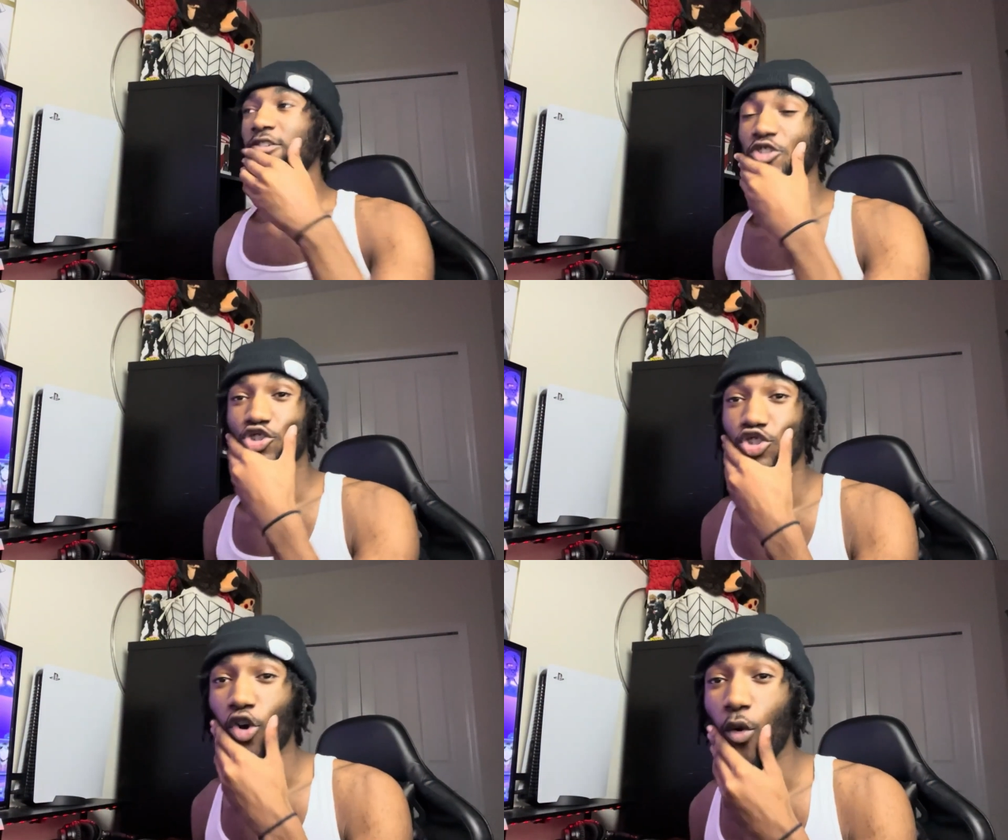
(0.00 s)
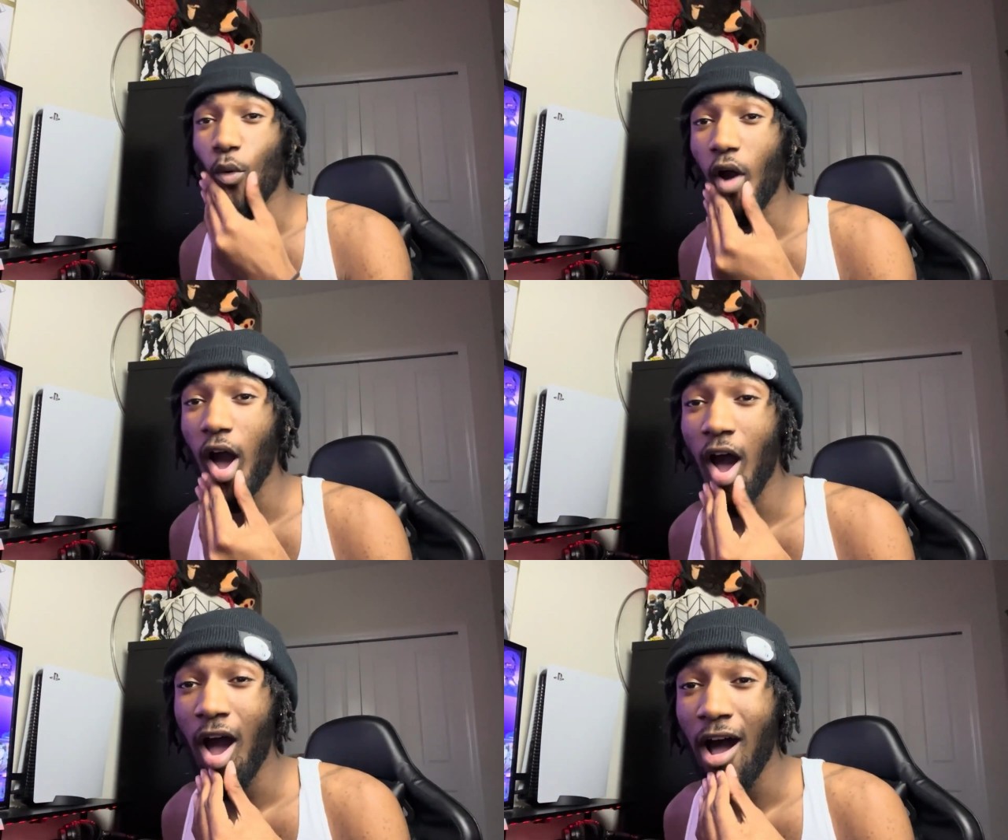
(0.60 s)
So,
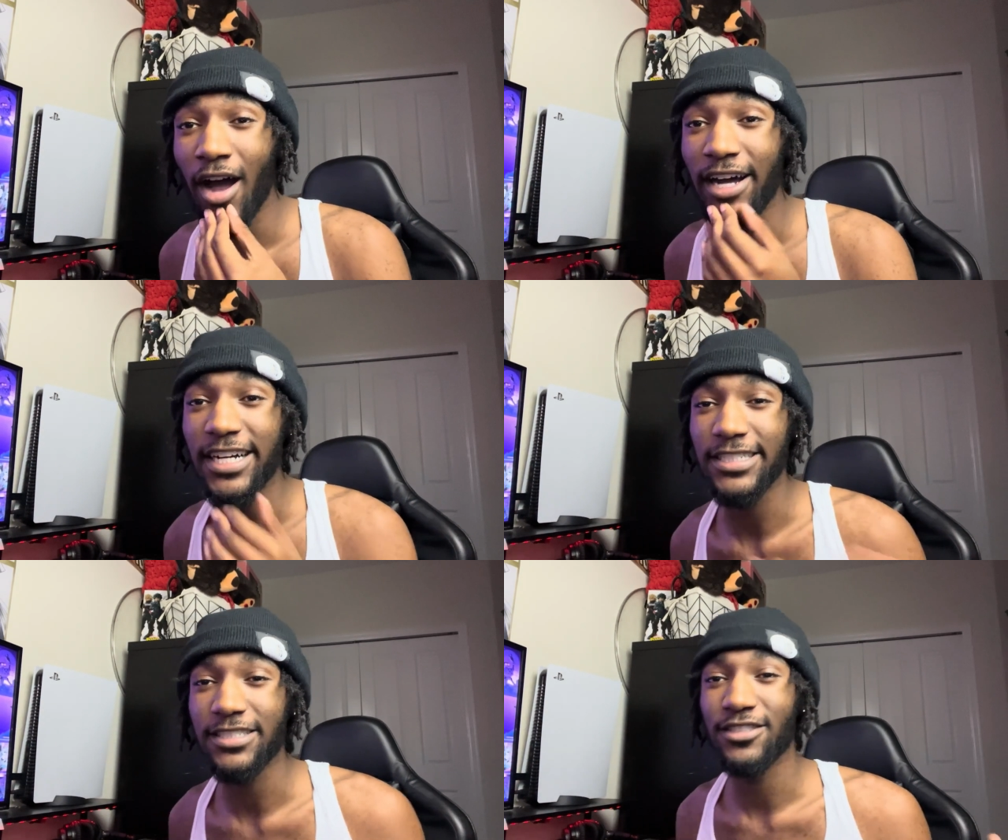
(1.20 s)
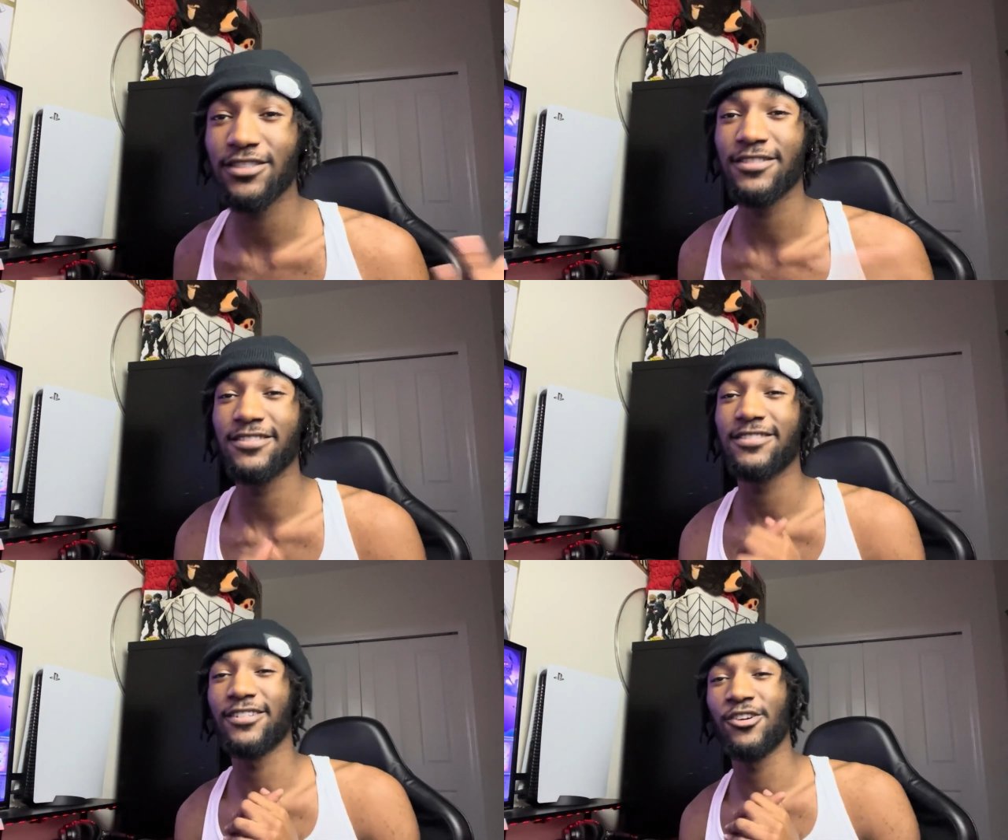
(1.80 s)
uh,
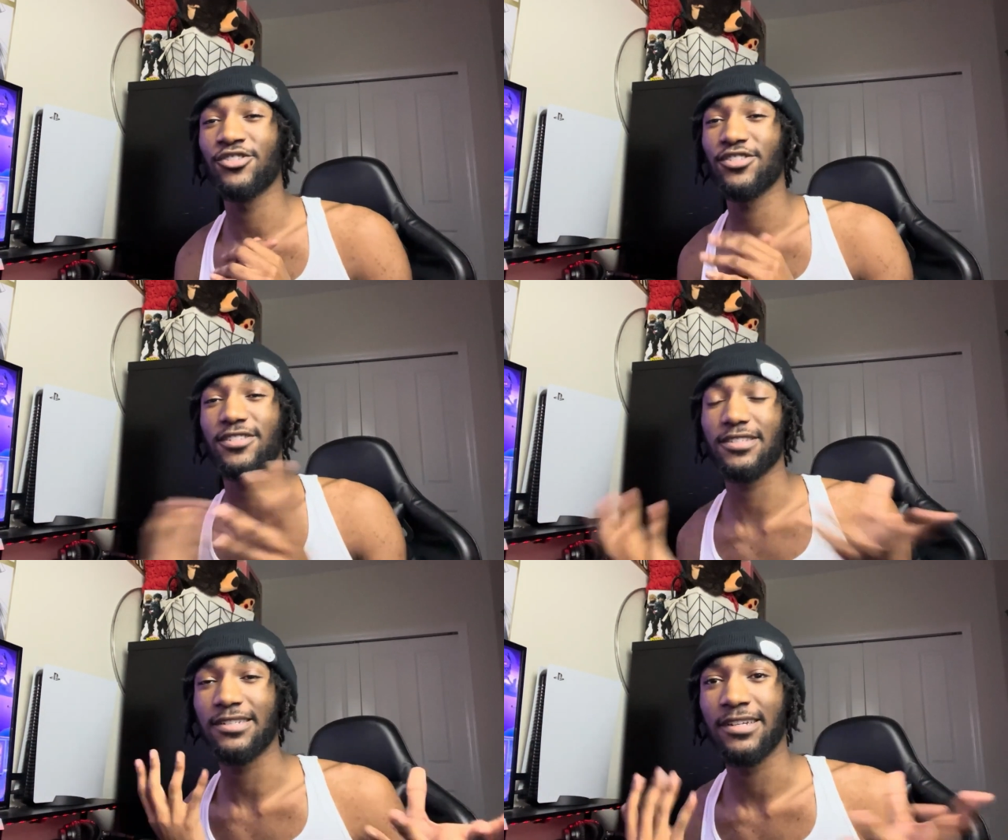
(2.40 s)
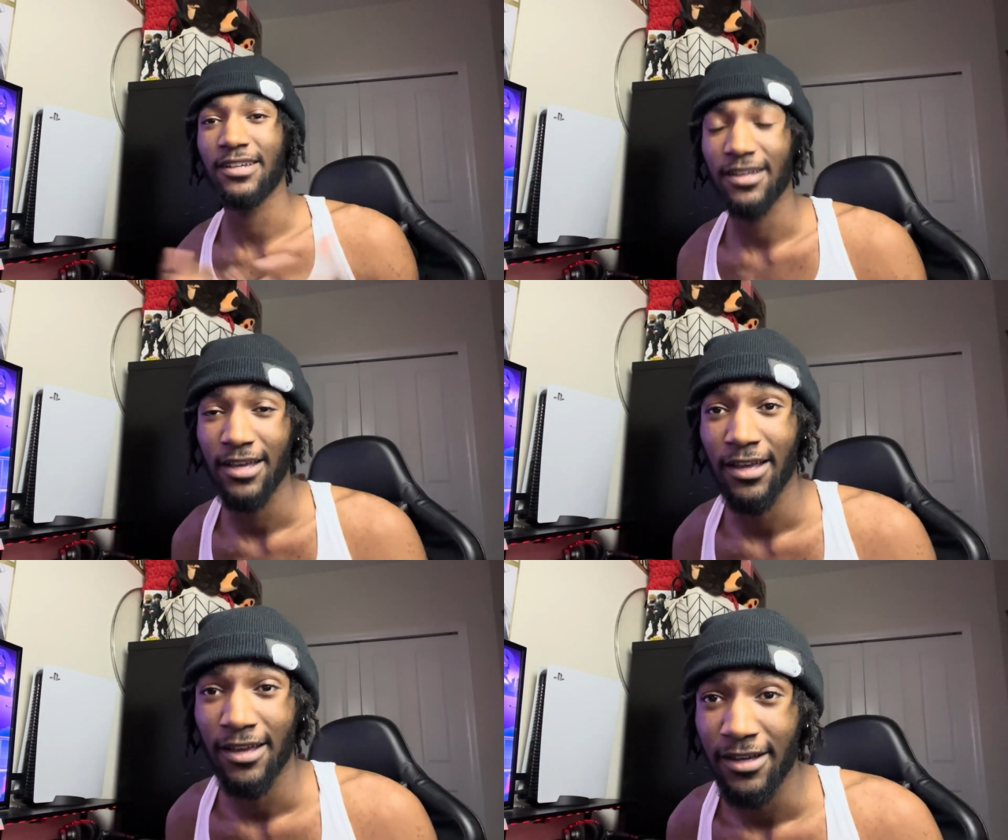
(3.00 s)
there's
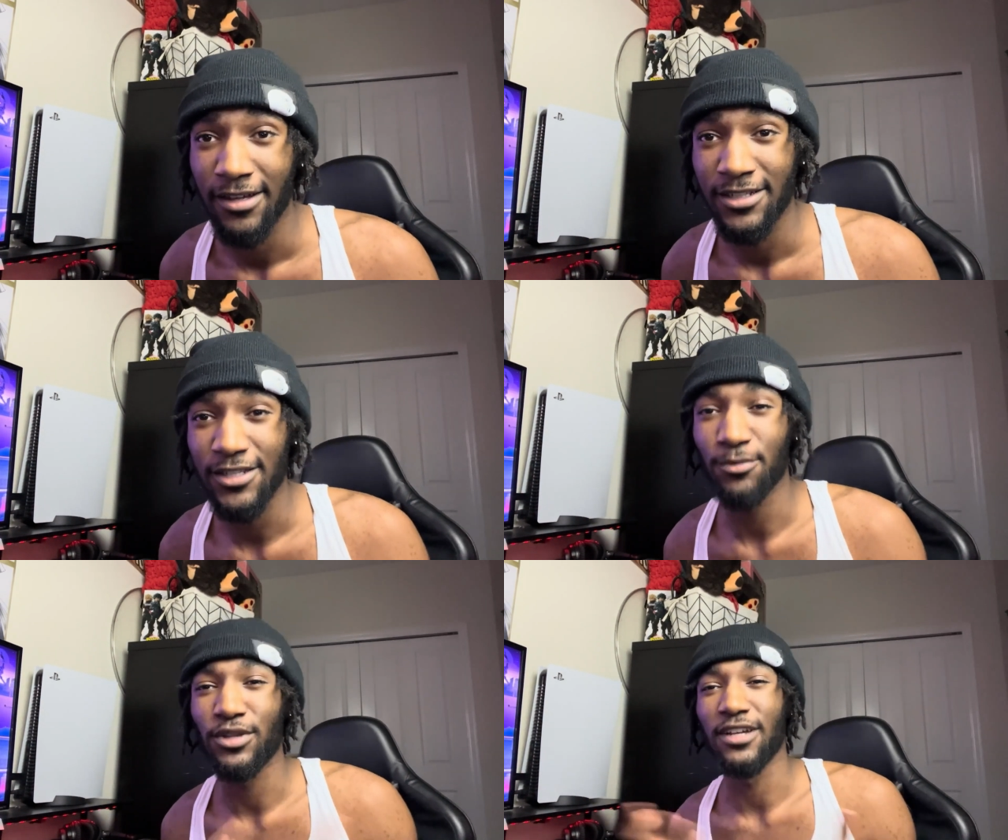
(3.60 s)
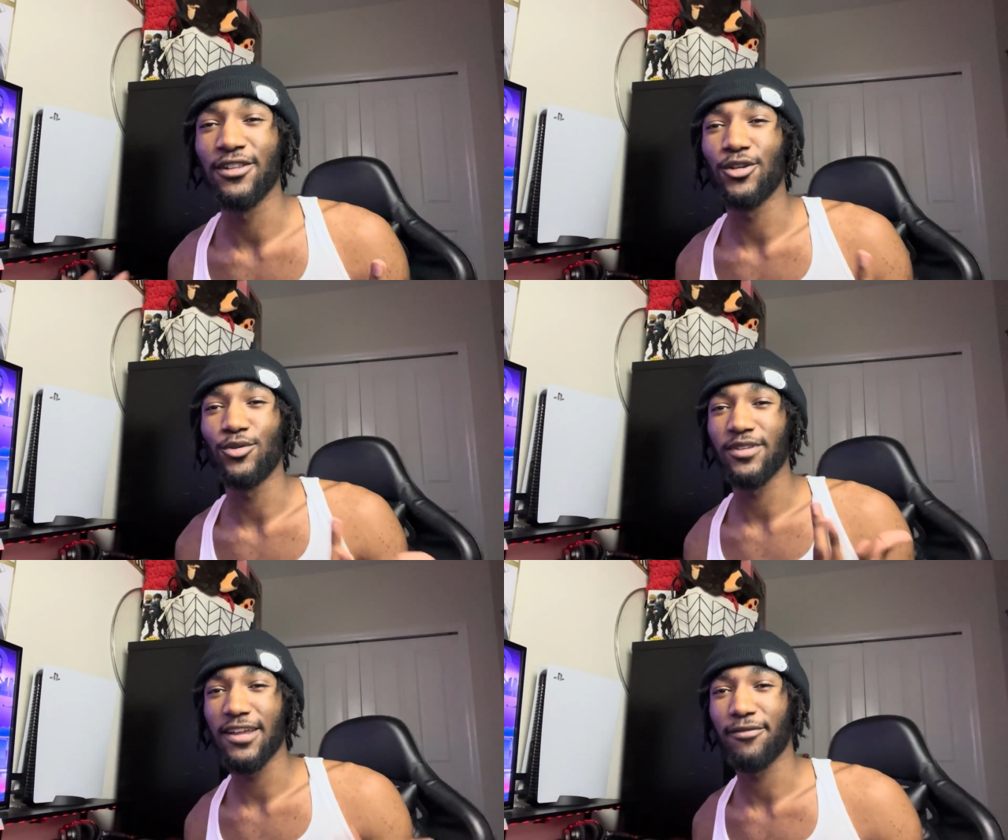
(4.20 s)
something a
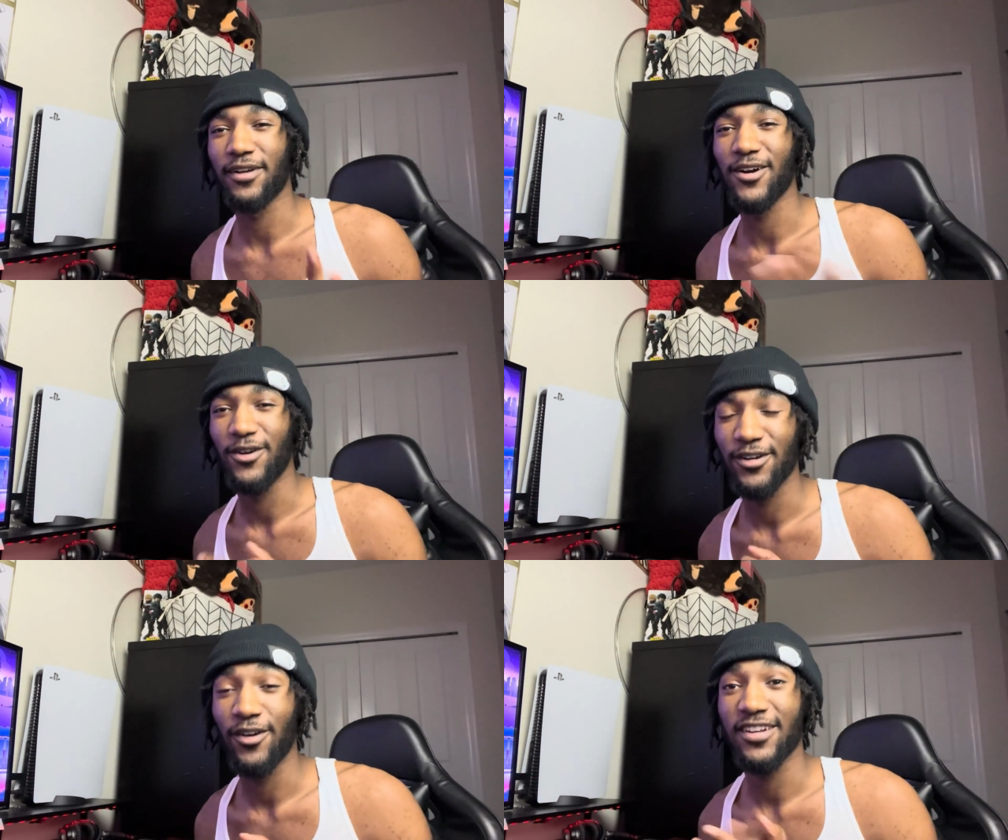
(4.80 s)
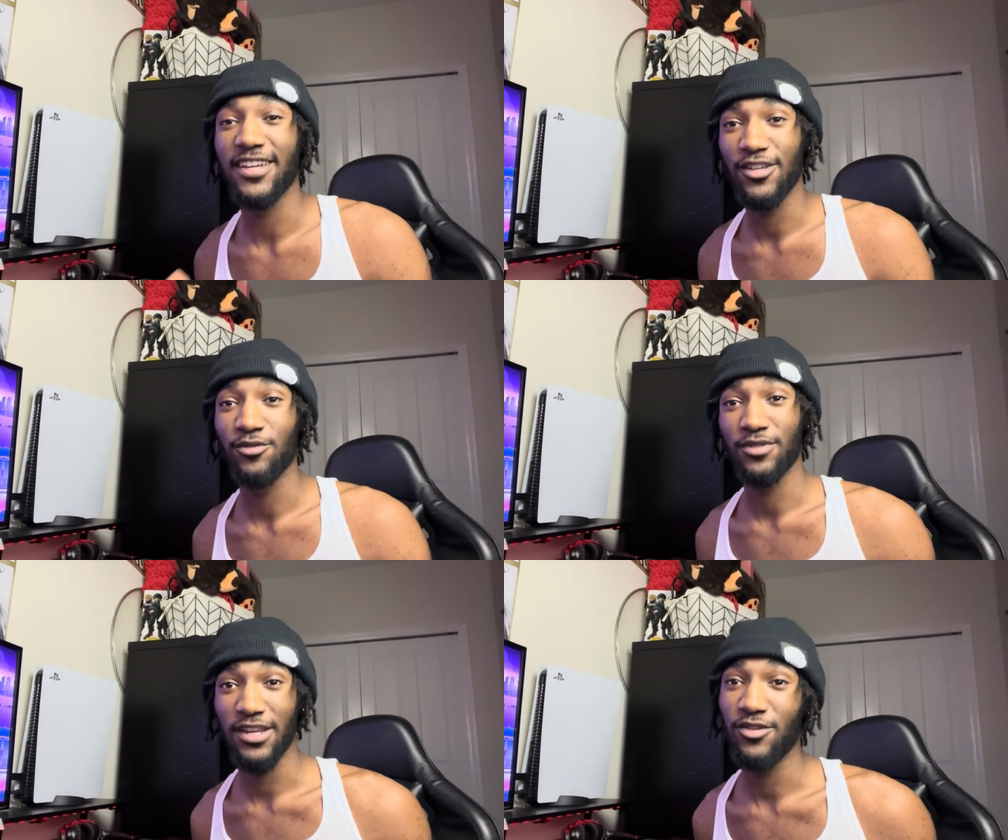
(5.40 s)
little different going on. Can you,
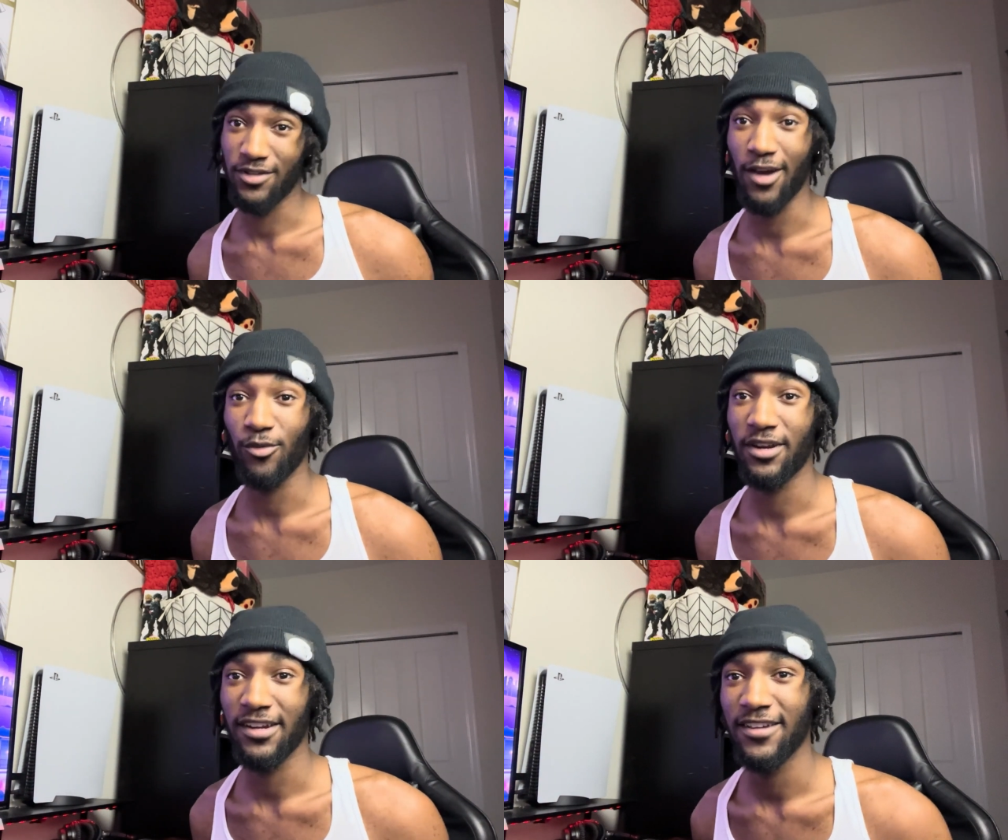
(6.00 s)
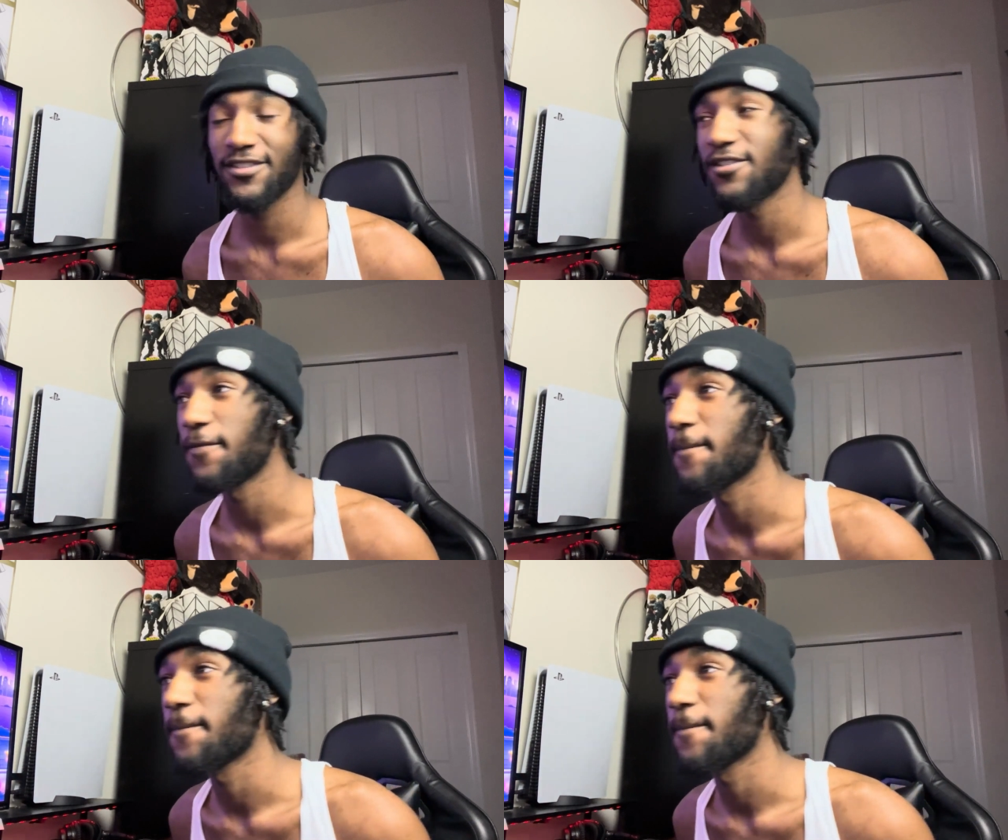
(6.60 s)
can you tell what it is?